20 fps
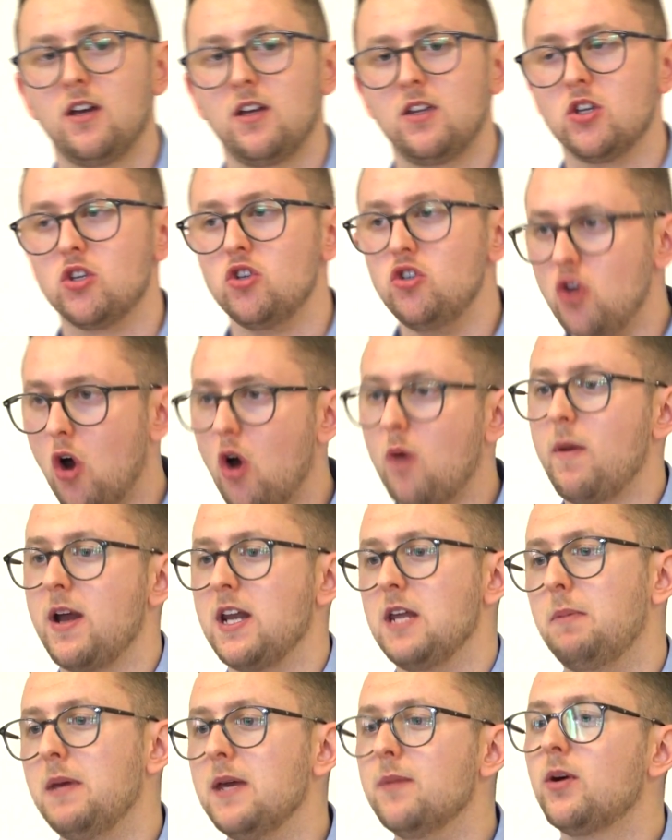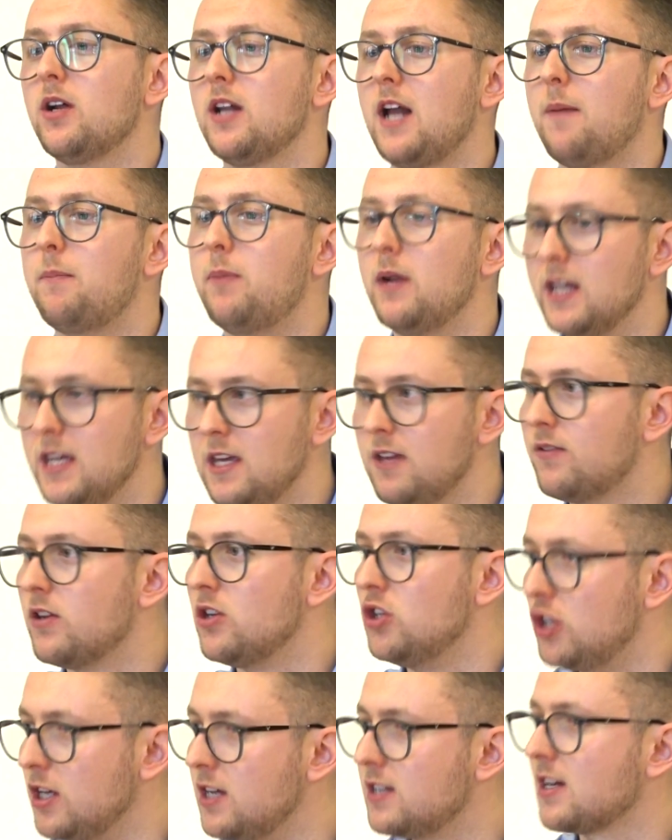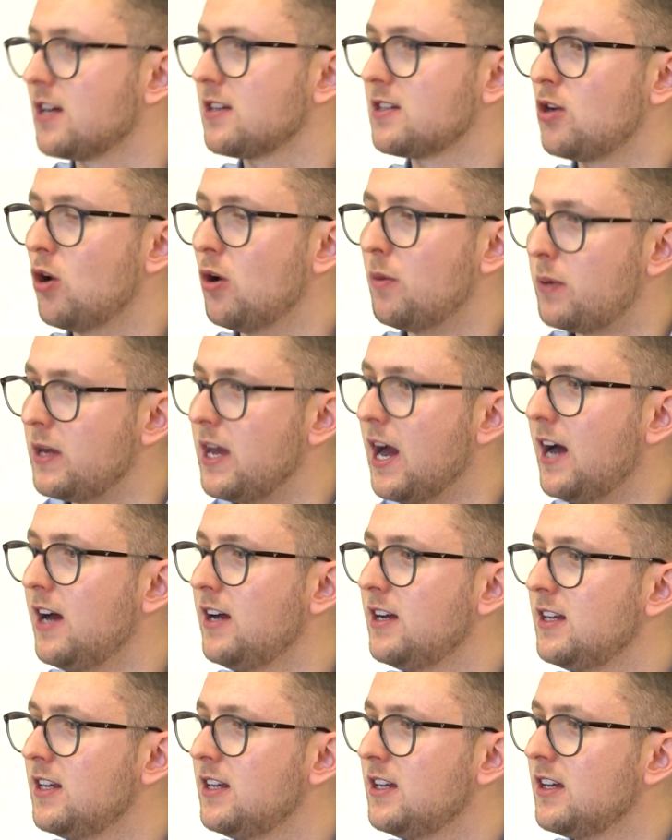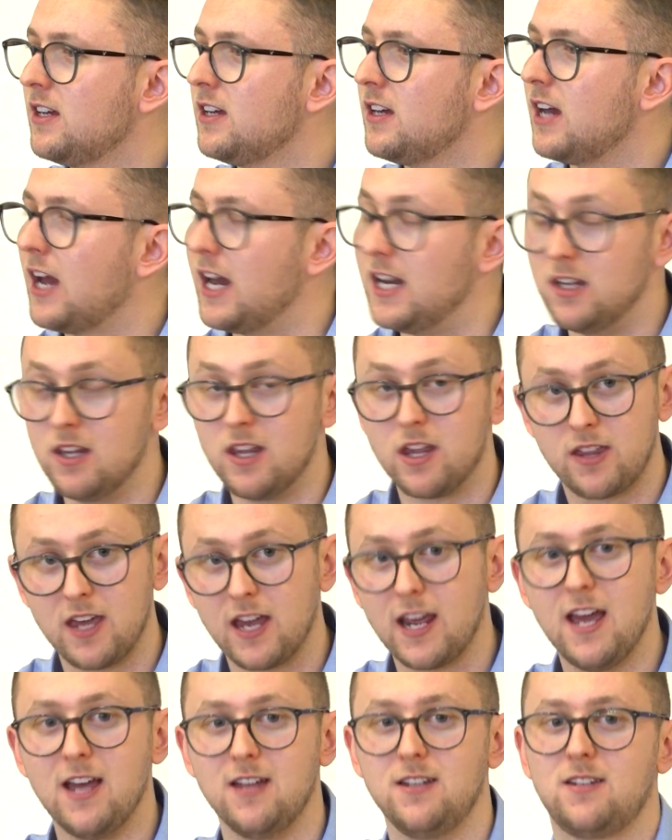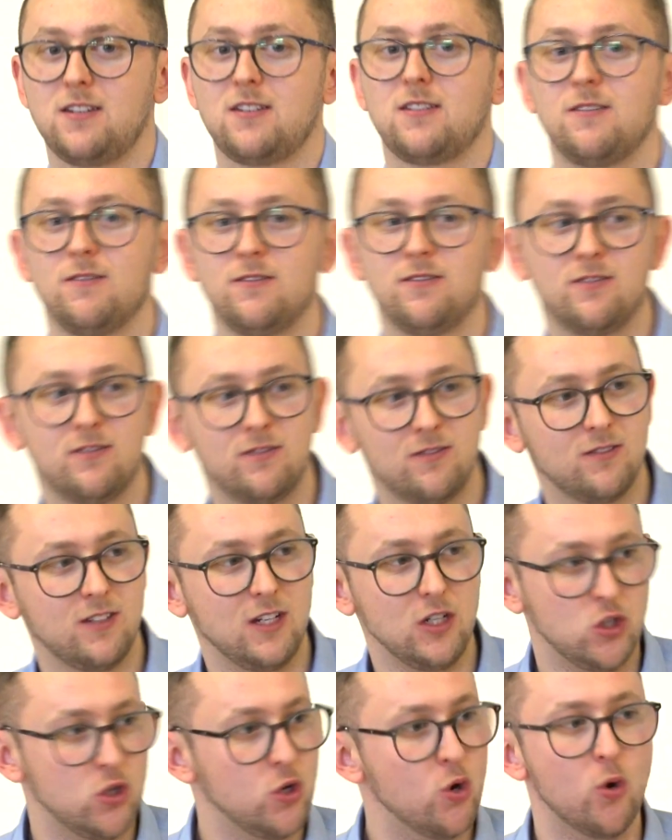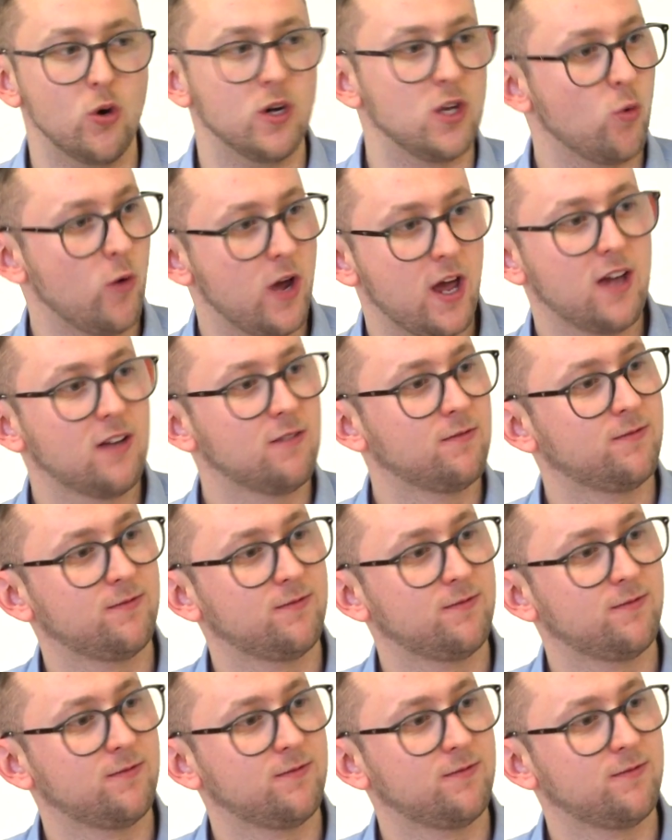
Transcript: There's not many people that believe in Jesus up here. And the thing is, he's the only way.